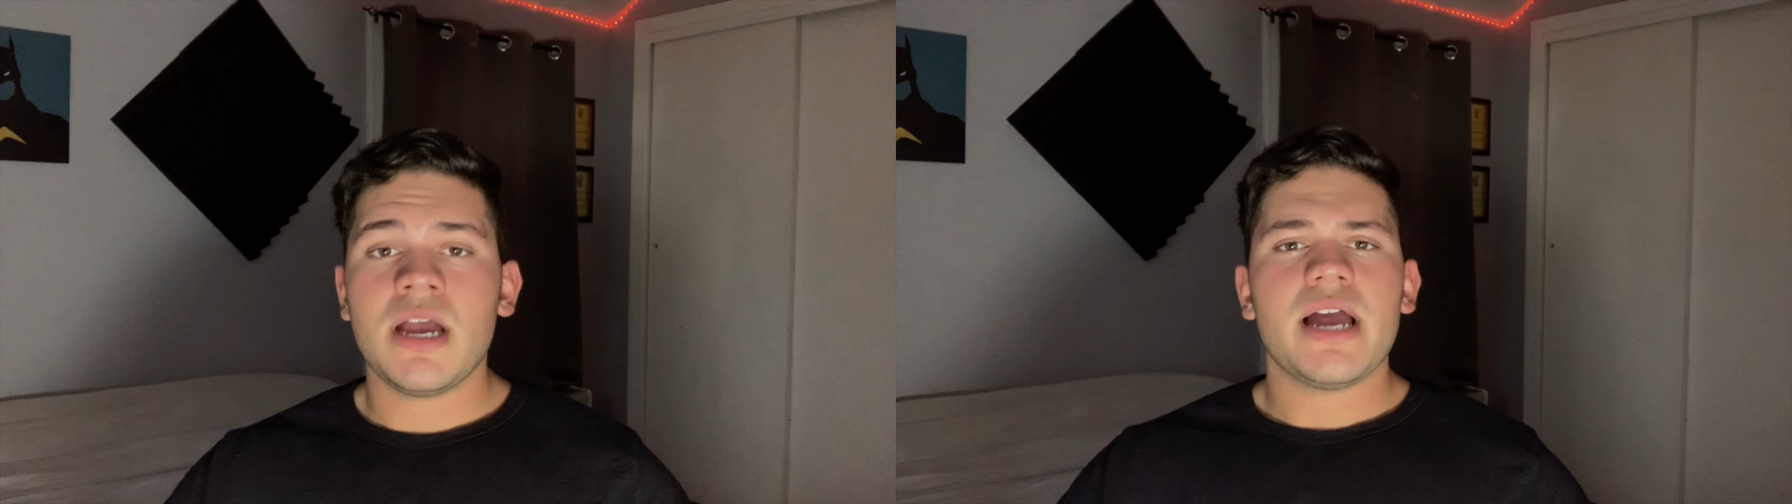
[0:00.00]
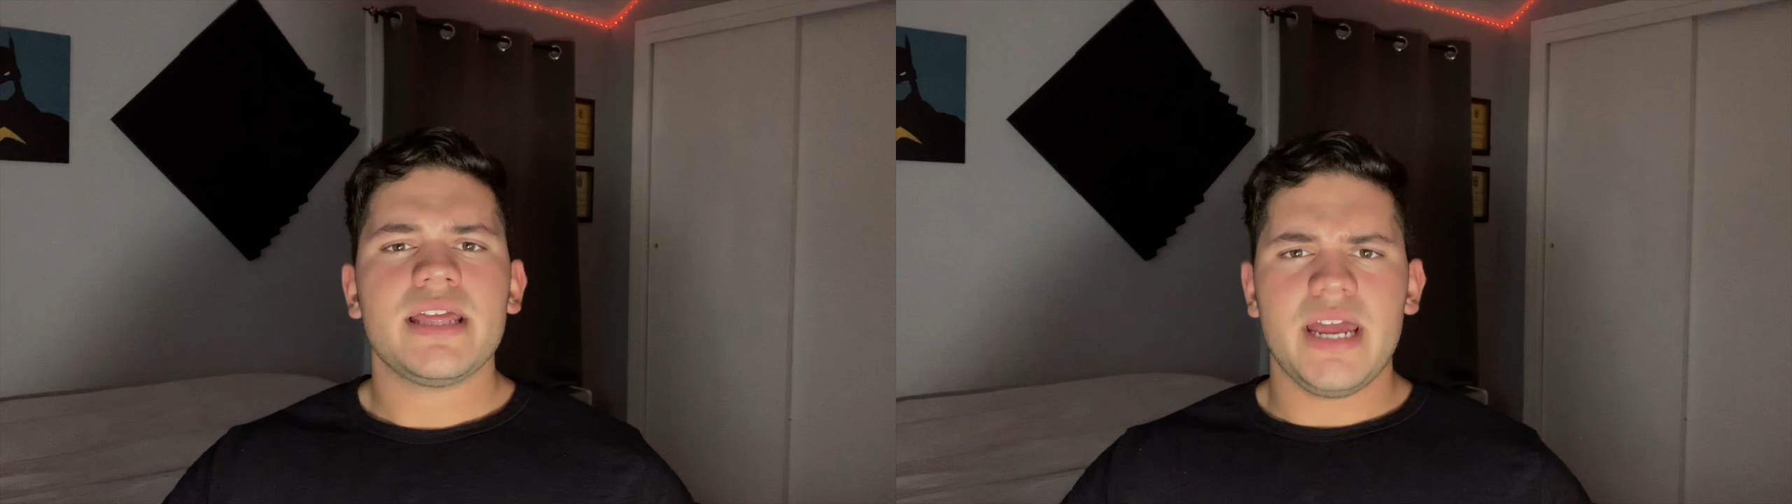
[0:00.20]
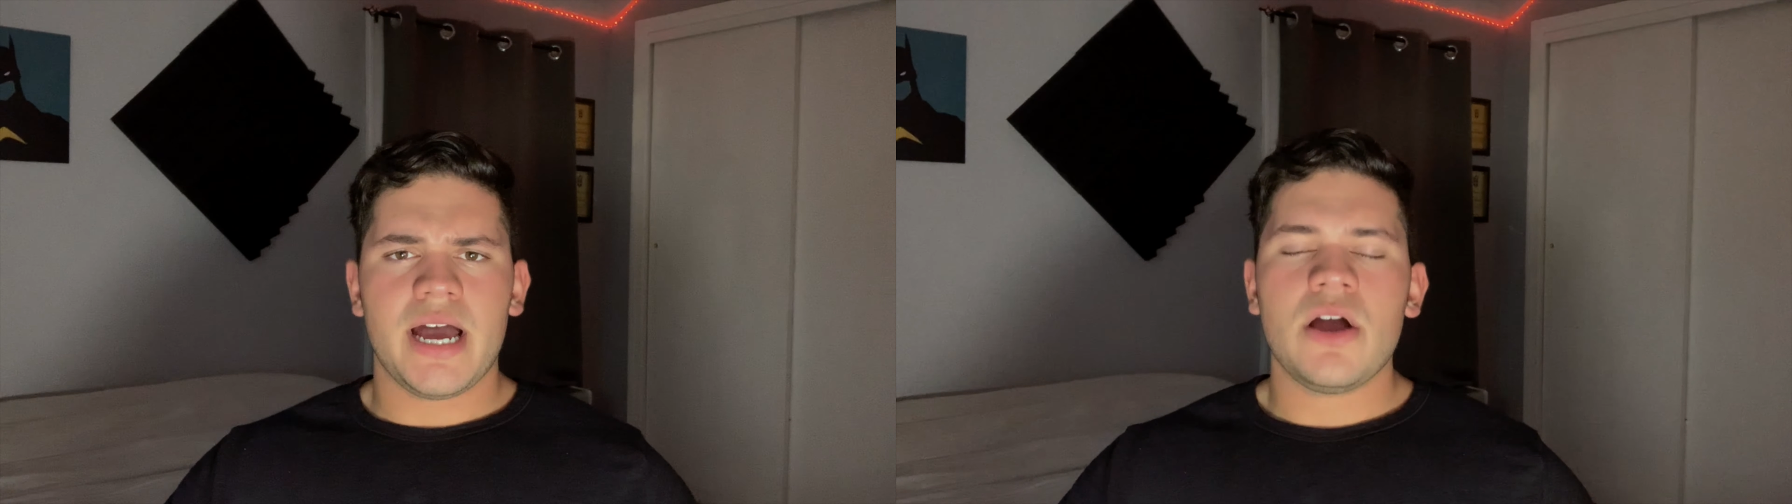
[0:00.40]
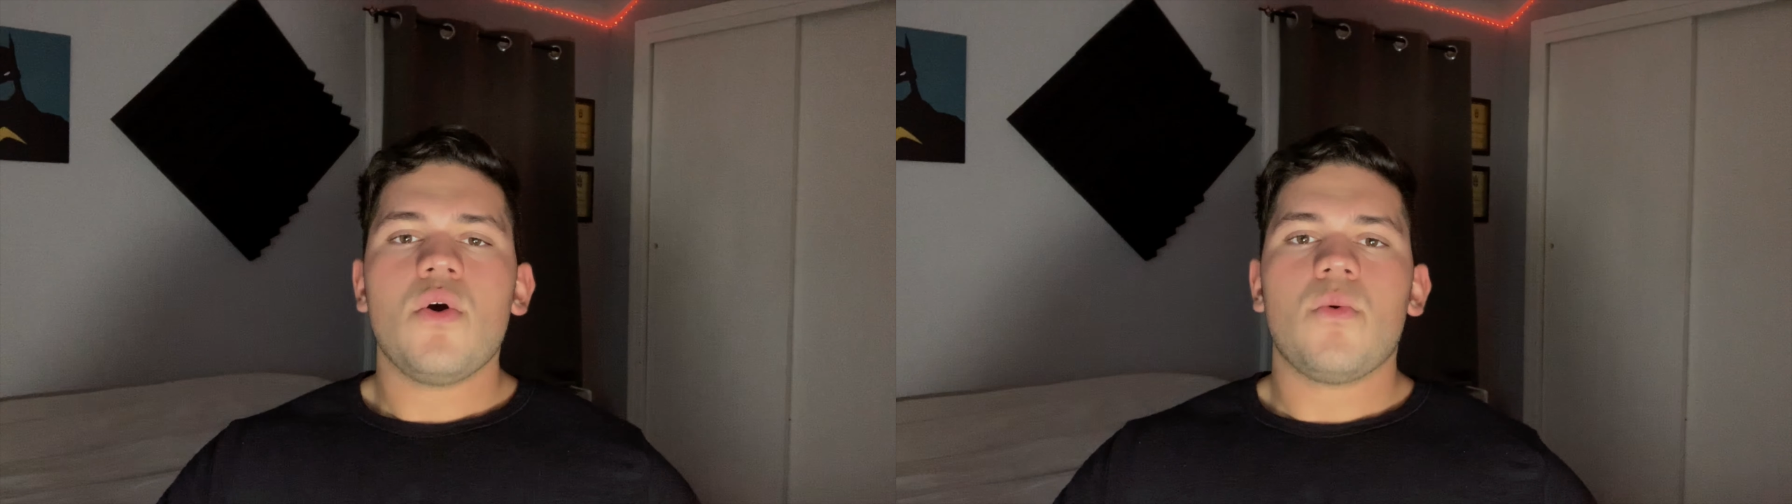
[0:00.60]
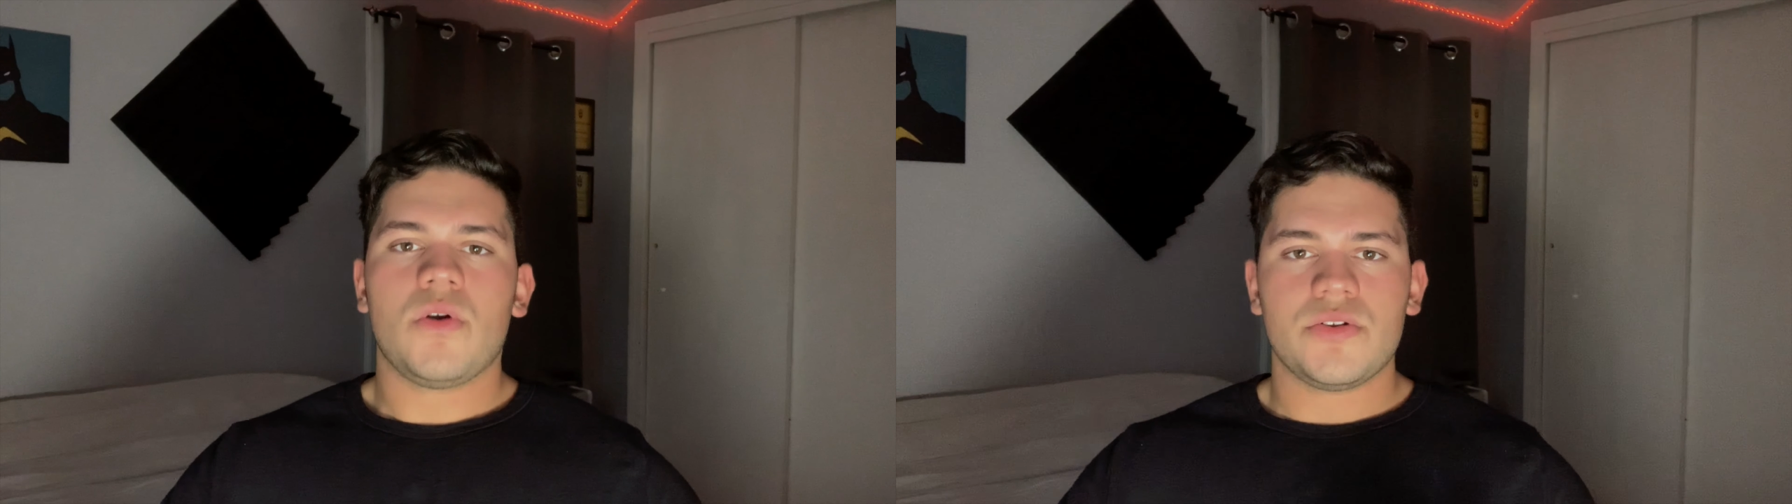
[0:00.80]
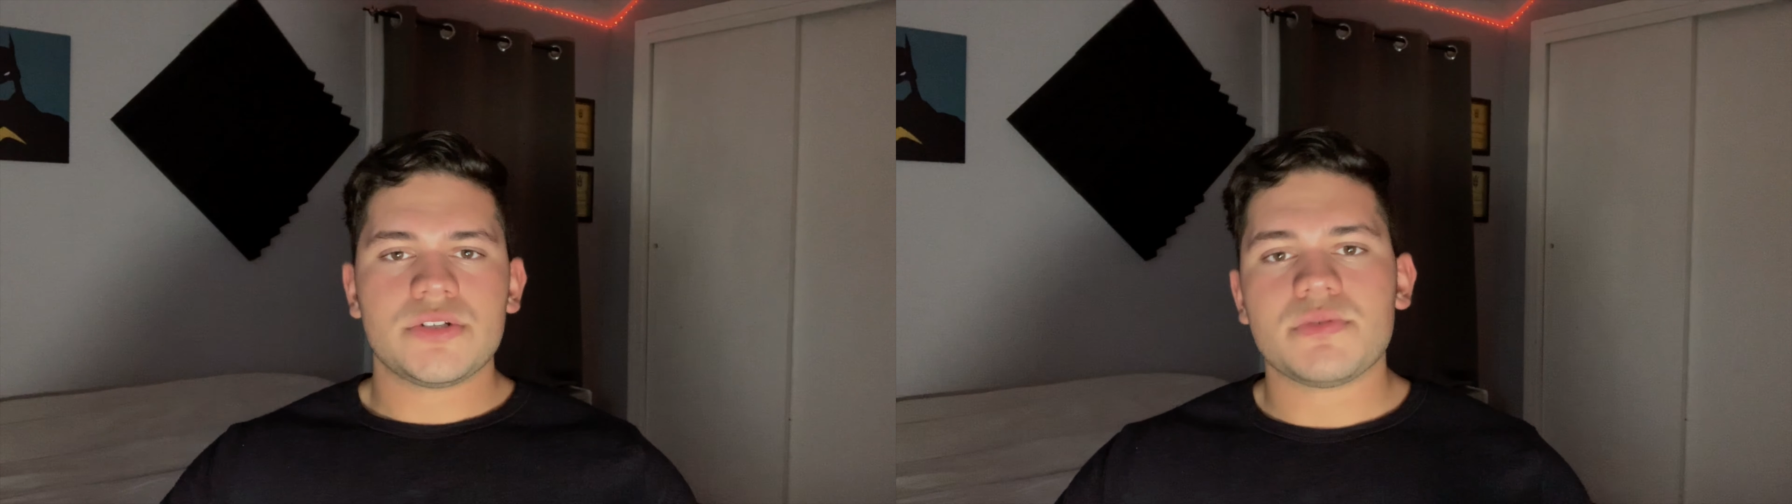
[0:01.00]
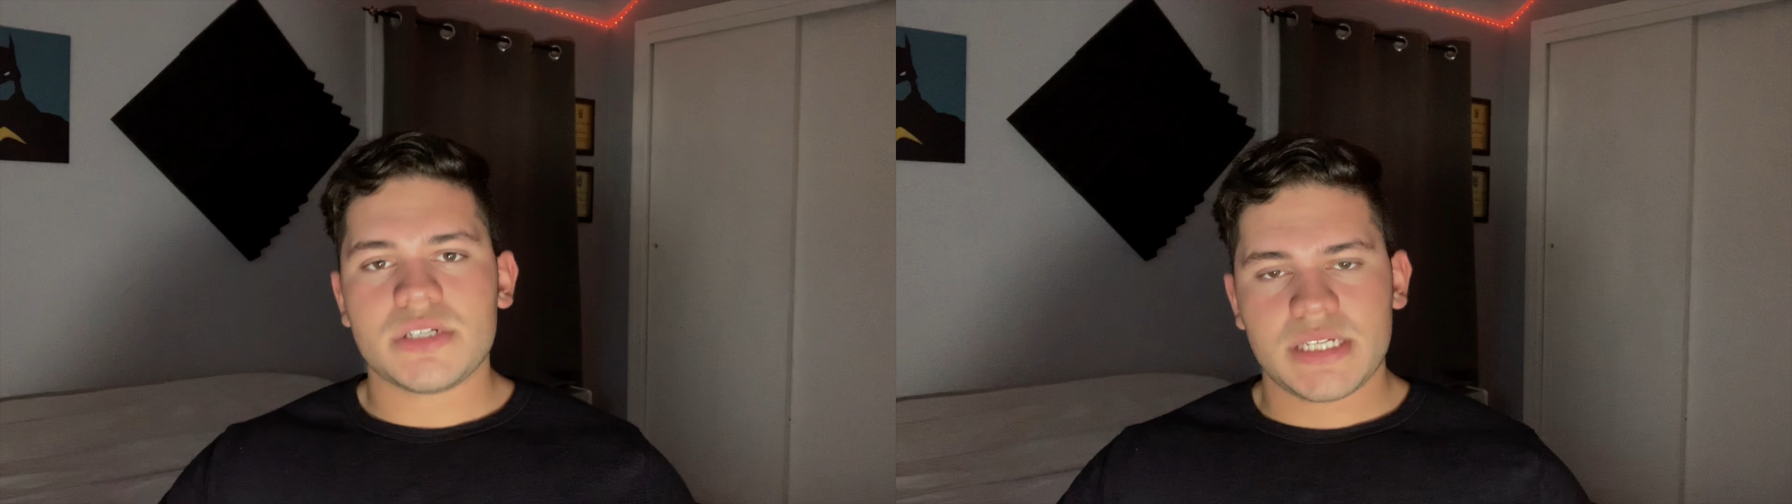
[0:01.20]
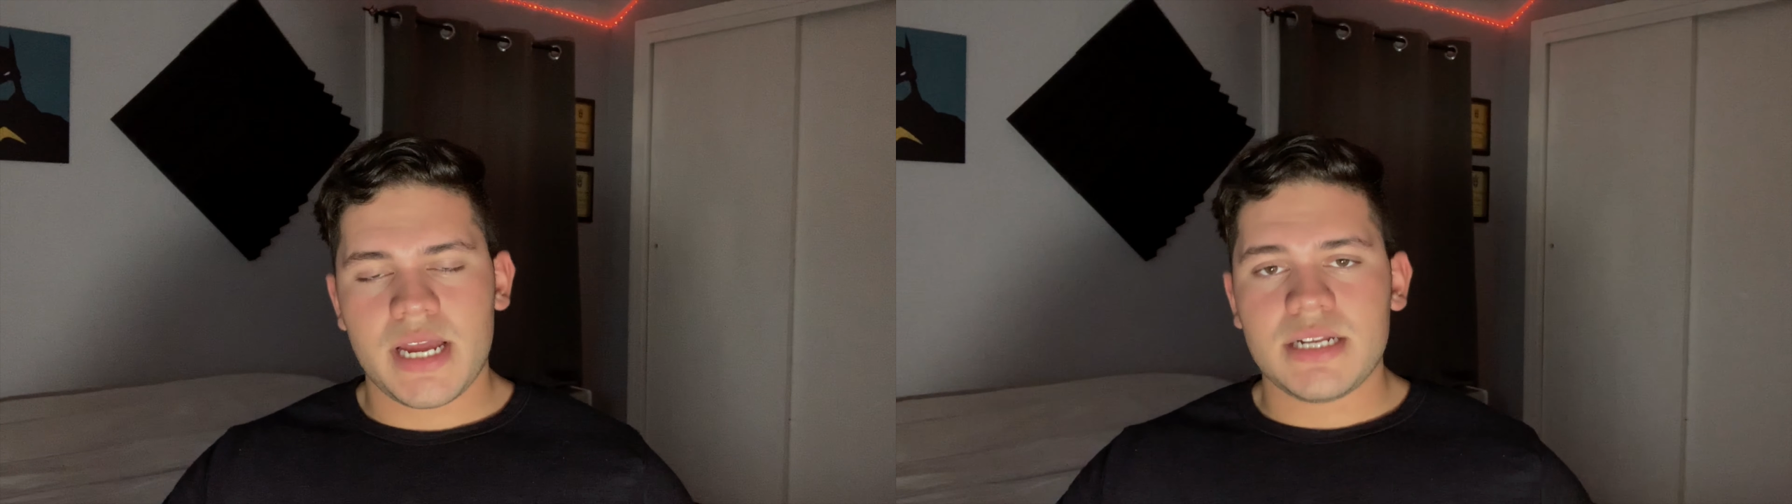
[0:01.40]
Yeah,
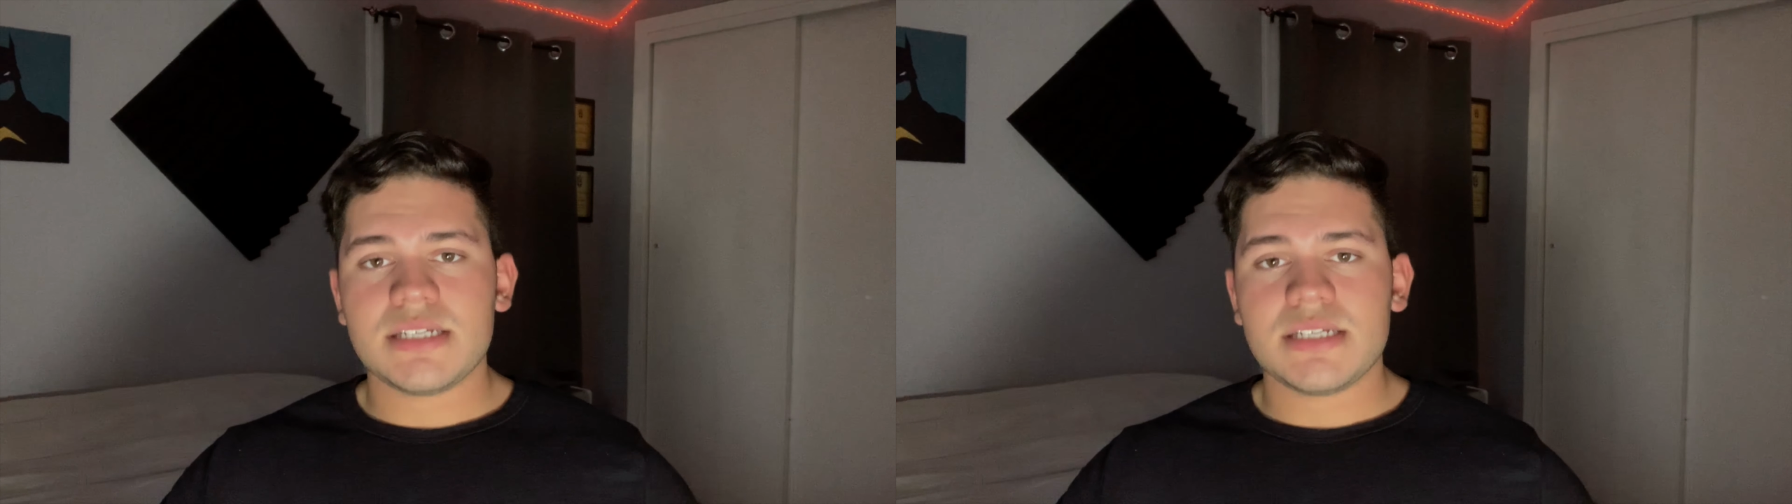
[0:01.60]
100%.